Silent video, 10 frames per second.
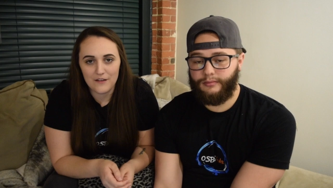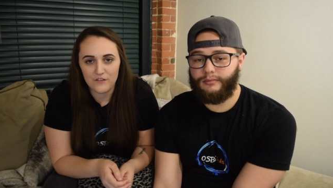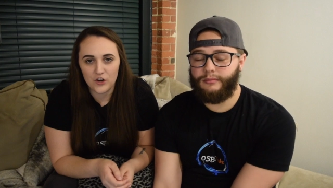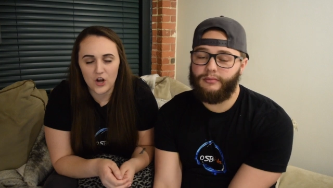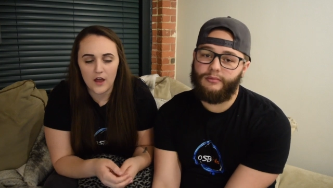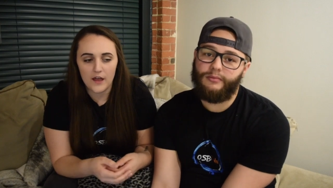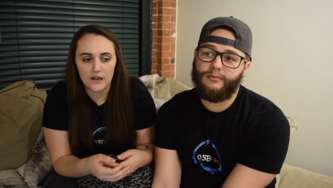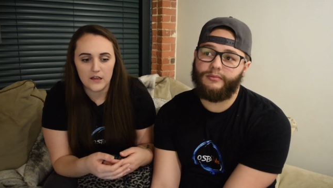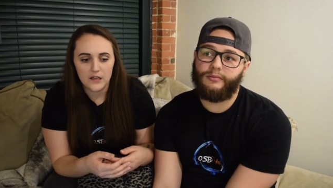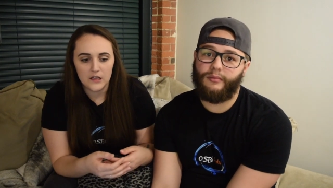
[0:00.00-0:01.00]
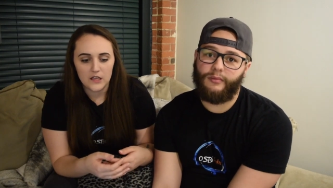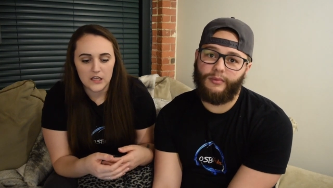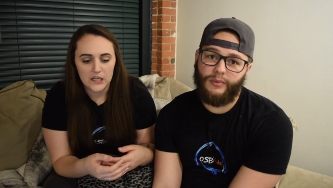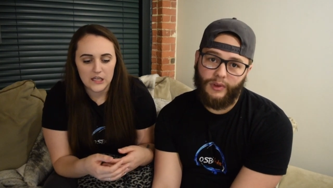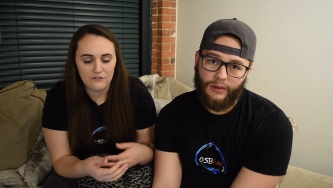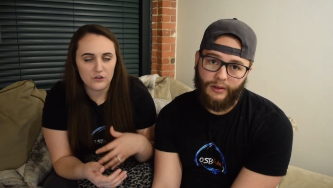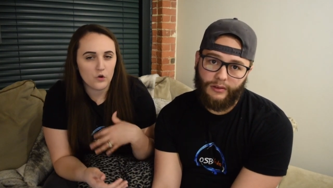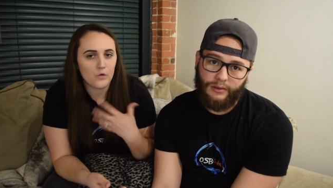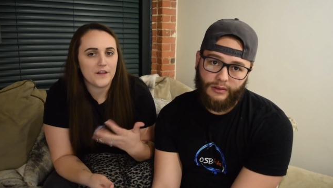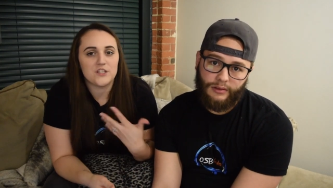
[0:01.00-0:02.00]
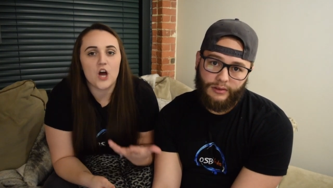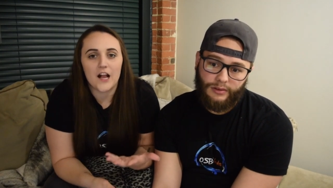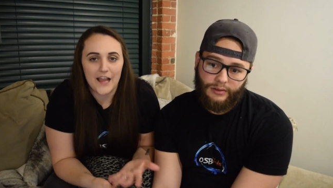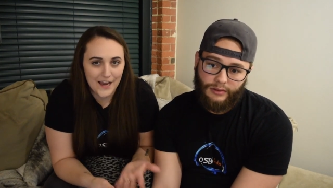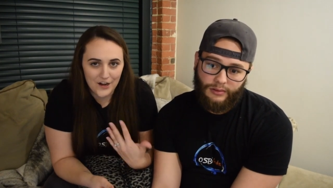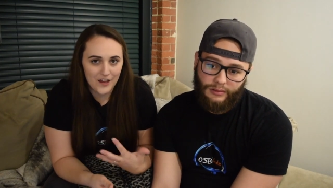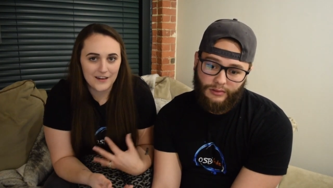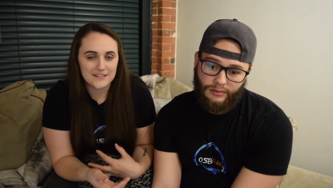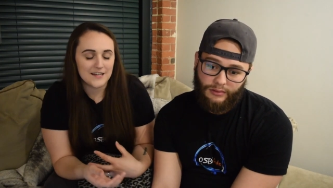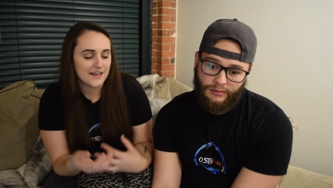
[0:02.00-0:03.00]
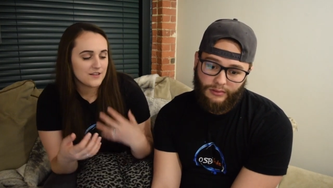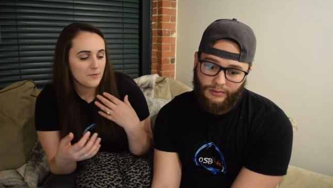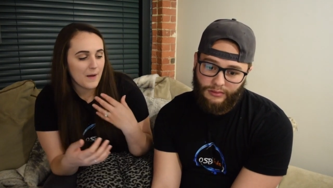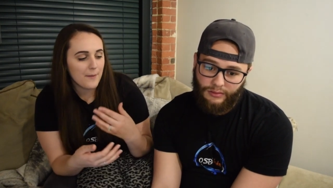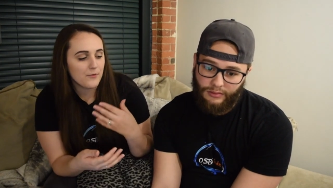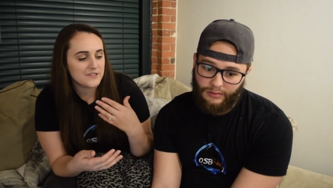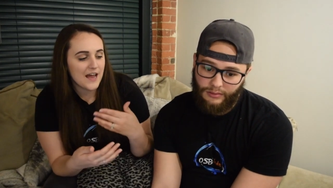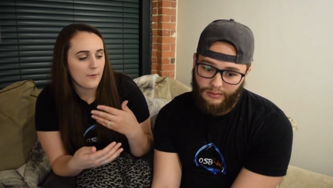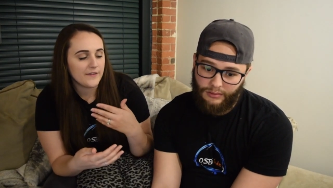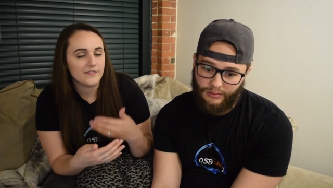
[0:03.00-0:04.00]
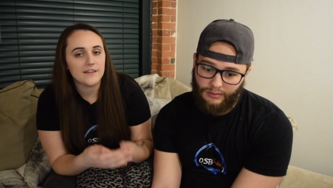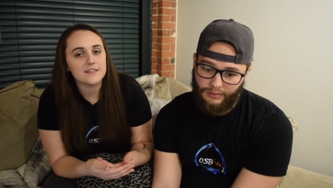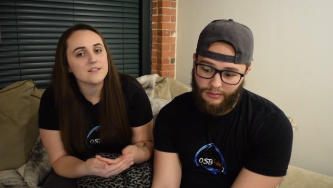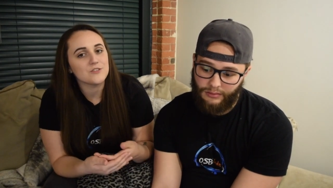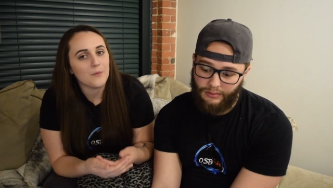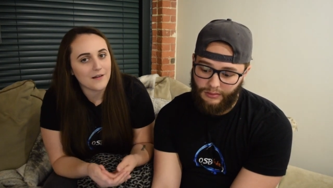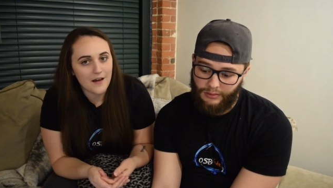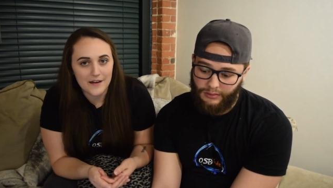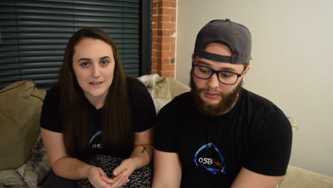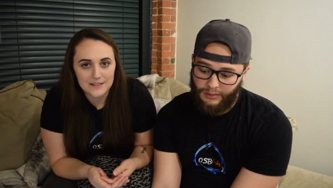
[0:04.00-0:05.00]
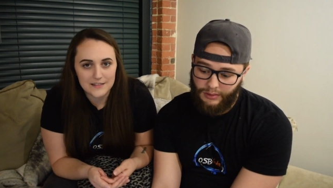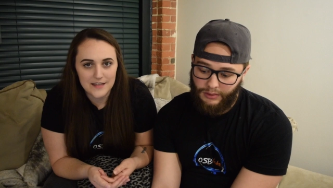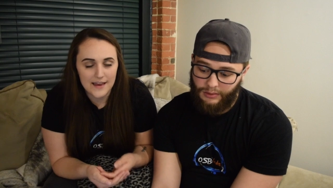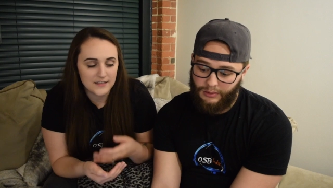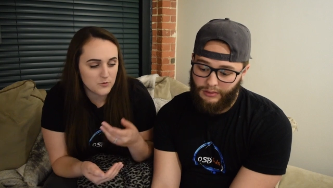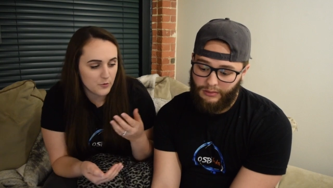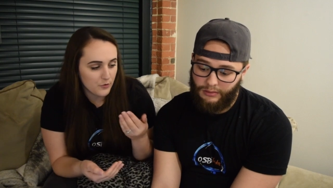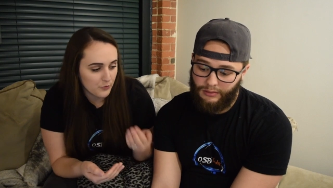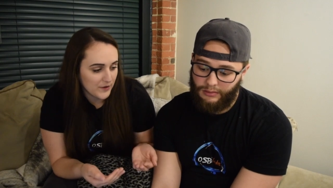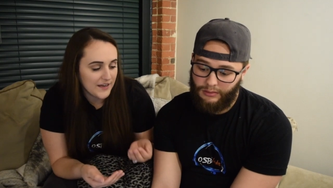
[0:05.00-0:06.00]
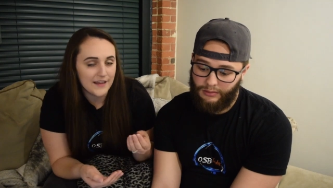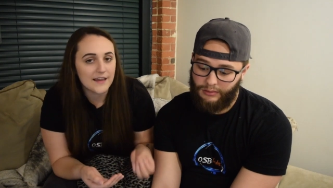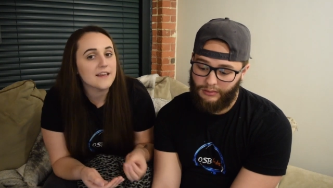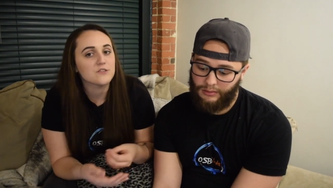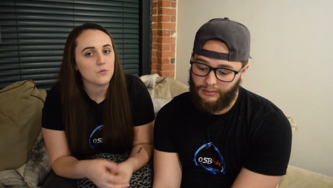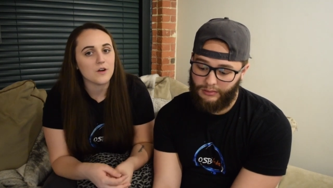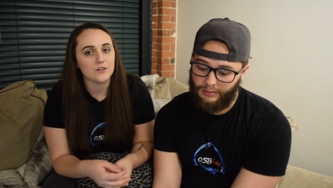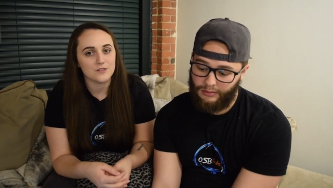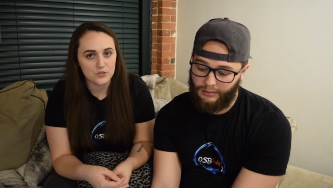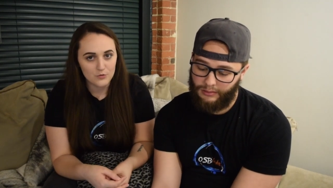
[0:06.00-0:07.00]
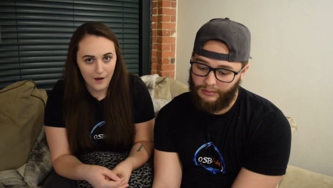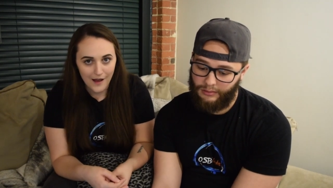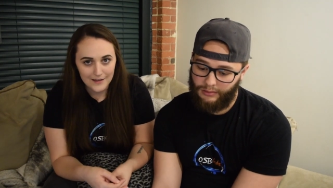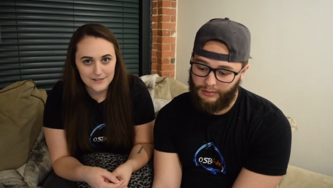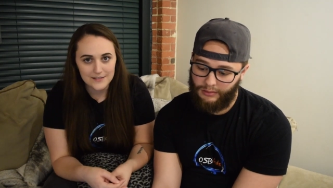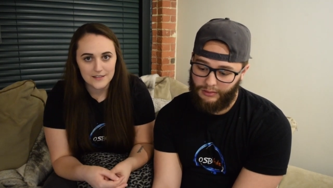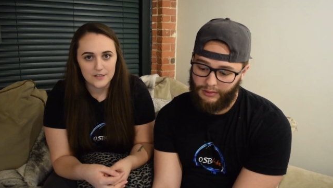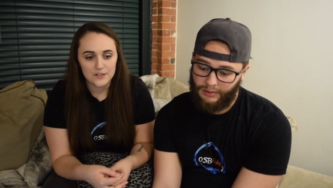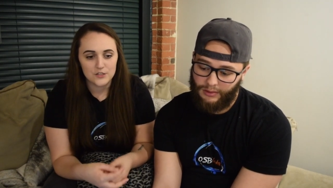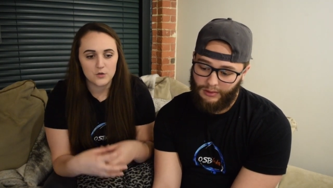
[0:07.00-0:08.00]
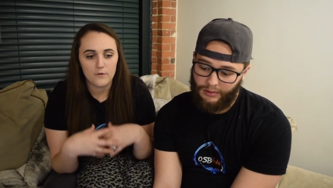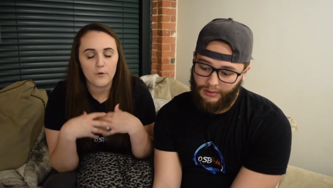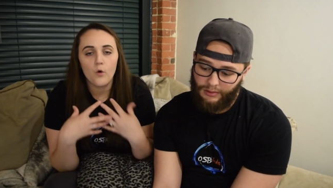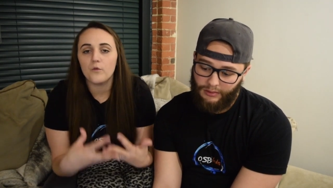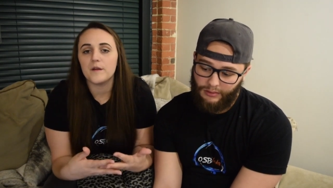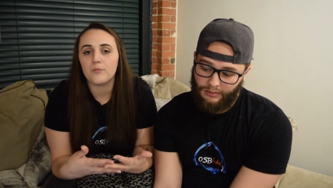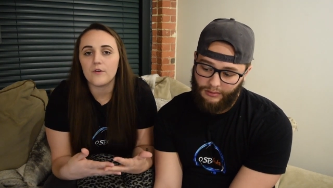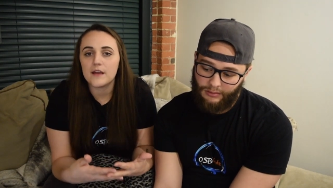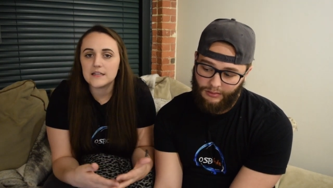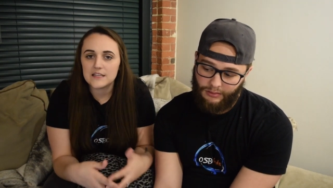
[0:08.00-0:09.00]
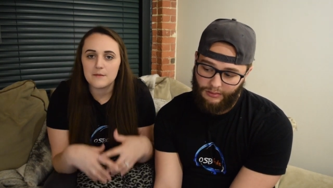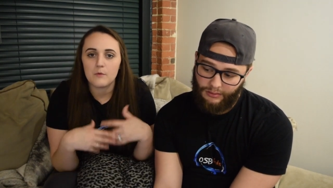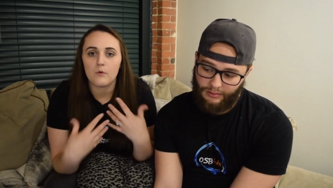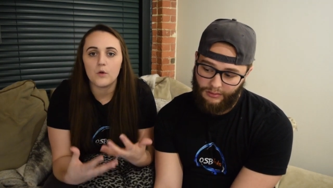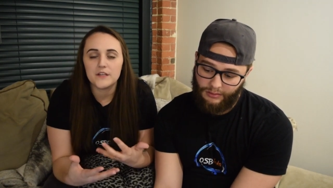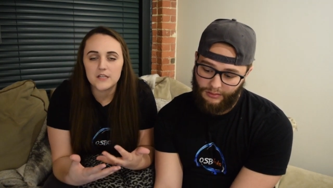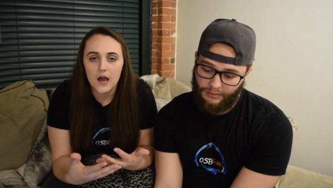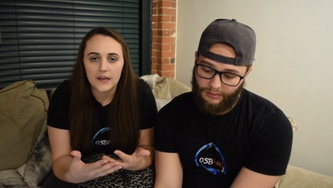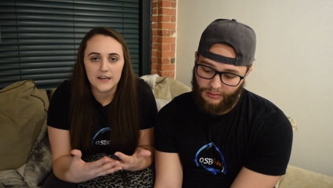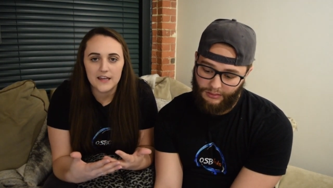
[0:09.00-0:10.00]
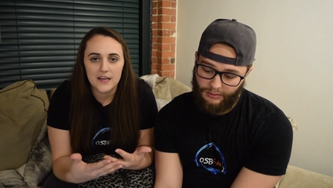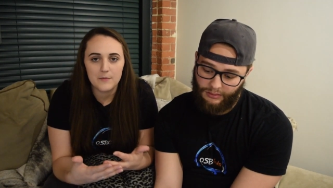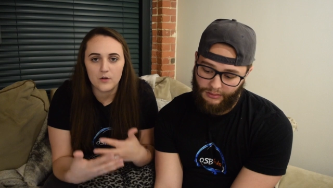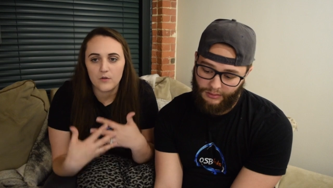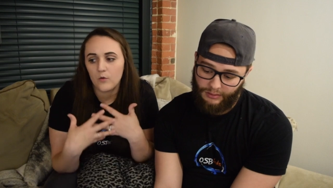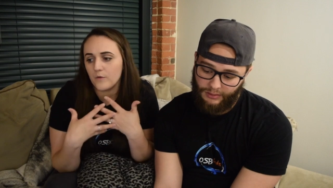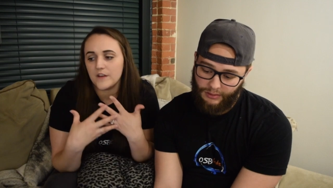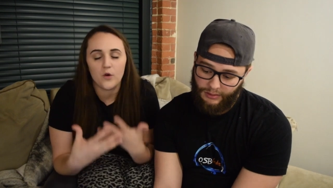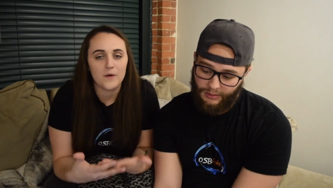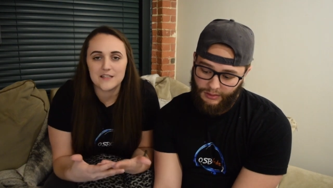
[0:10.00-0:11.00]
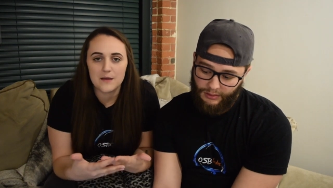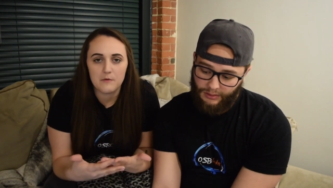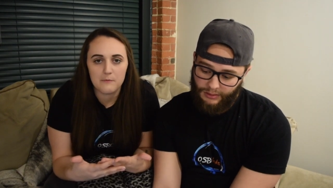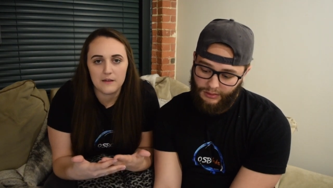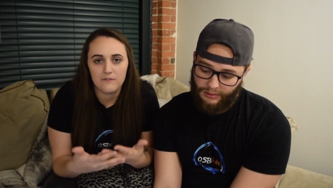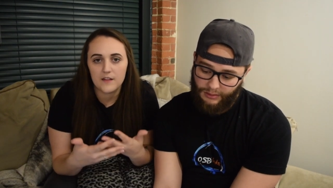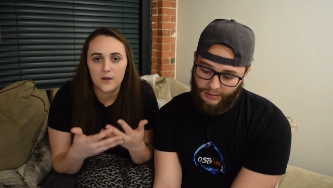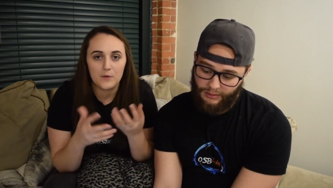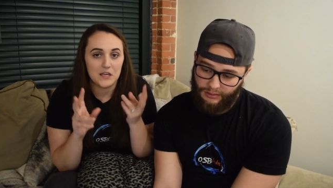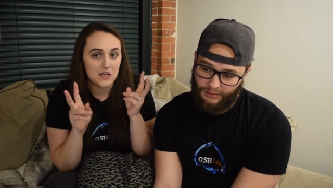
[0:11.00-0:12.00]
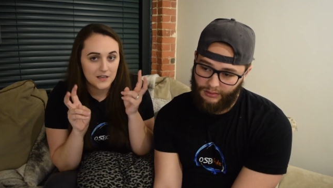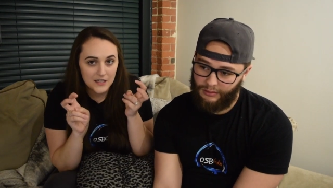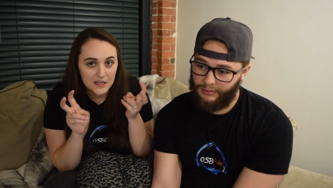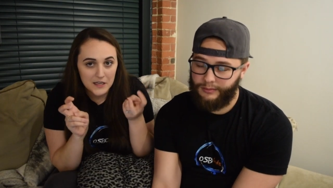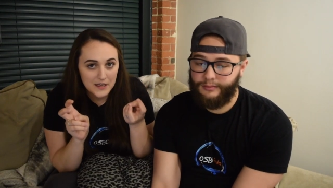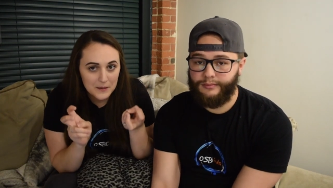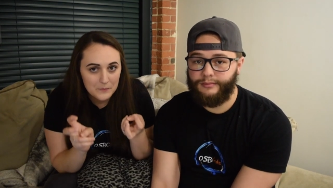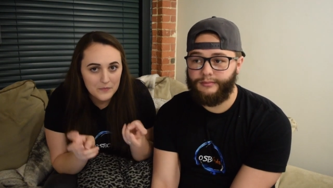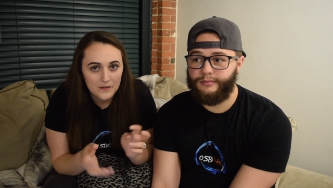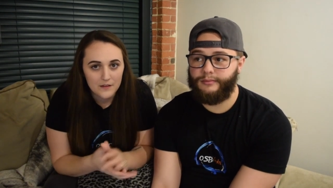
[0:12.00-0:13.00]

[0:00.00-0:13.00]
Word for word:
Speaker 1: if you're not if you're only talking and not listening. And the Bible is how we listen to what God has to say. It's we're reading His words to us. So if we're only praying to him and we're only talking to him and only going to him when we feel like we need him,